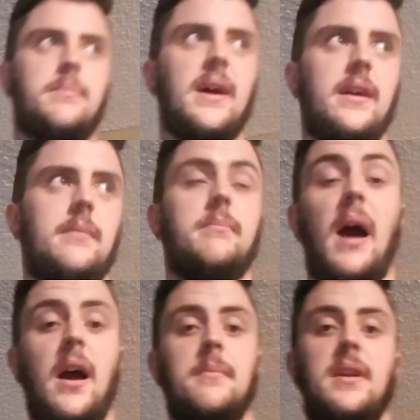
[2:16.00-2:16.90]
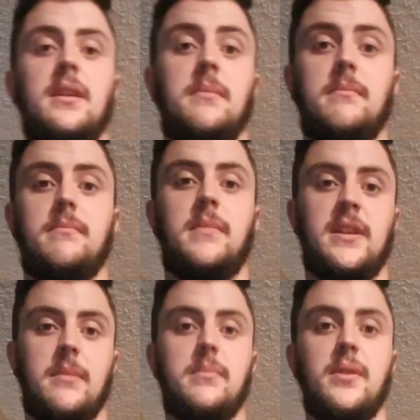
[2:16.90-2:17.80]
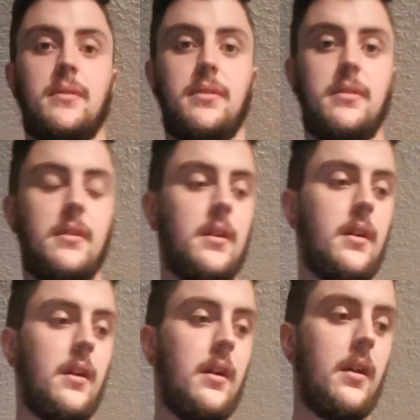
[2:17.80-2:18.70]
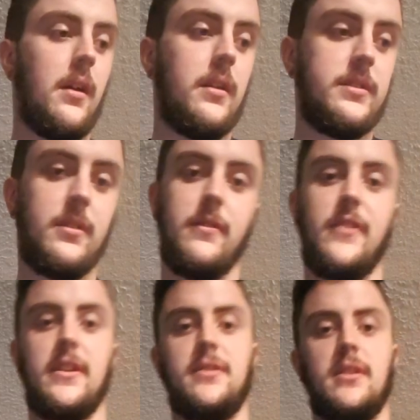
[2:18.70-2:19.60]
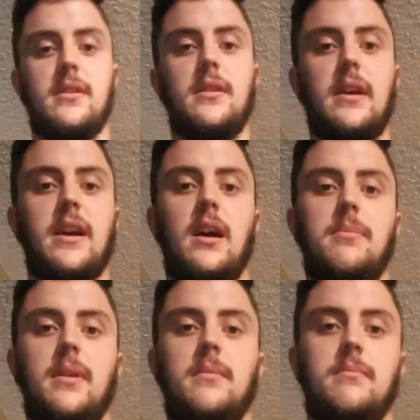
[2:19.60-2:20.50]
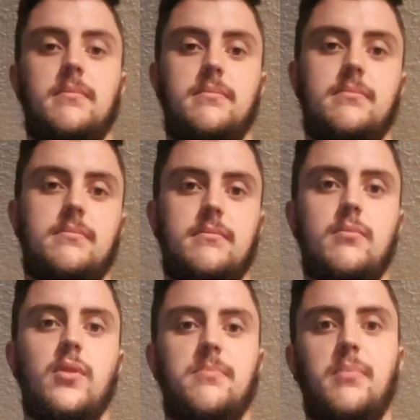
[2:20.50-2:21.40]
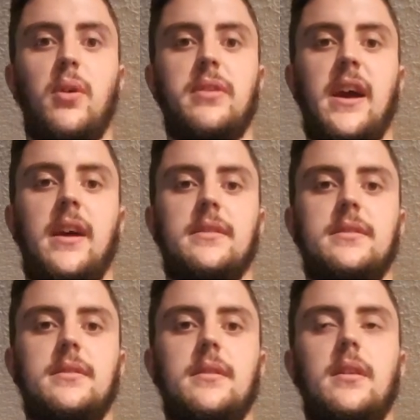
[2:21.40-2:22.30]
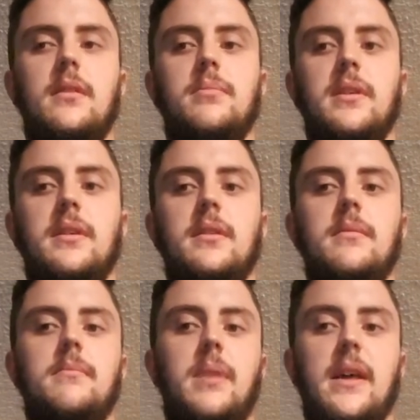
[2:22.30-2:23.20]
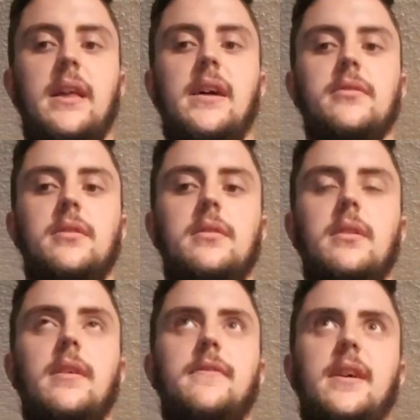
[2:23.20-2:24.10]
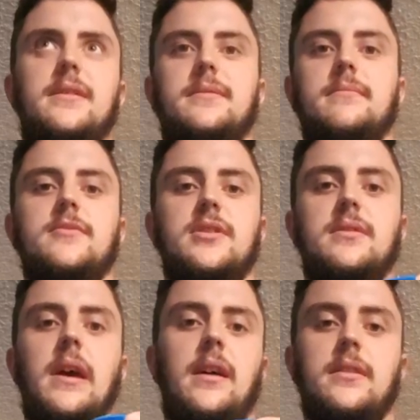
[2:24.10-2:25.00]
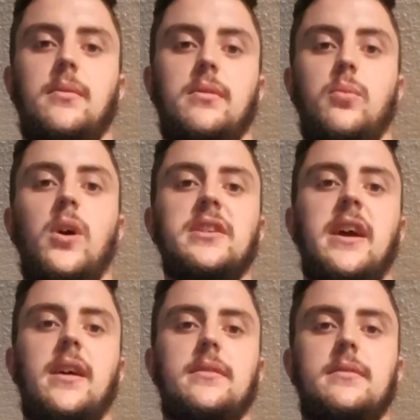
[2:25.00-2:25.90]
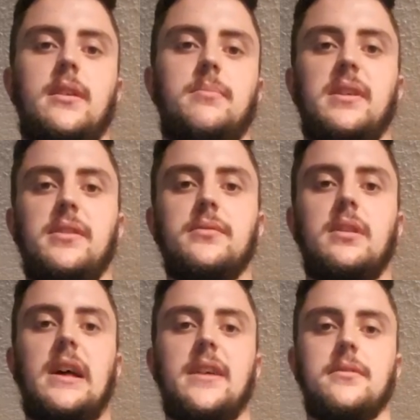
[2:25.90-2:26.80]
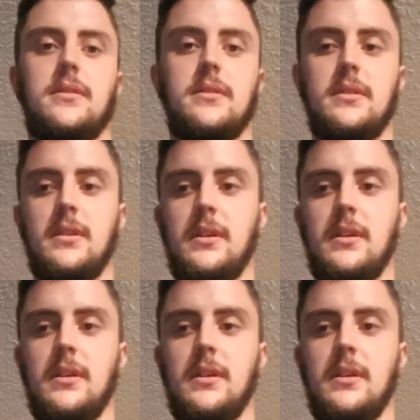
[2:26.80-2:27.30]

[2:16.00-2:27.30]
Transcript: Bi meaning both. So if I took a cup and with both hands, it'd be bilateral. If I just held it with one hand, it'd be unilateral.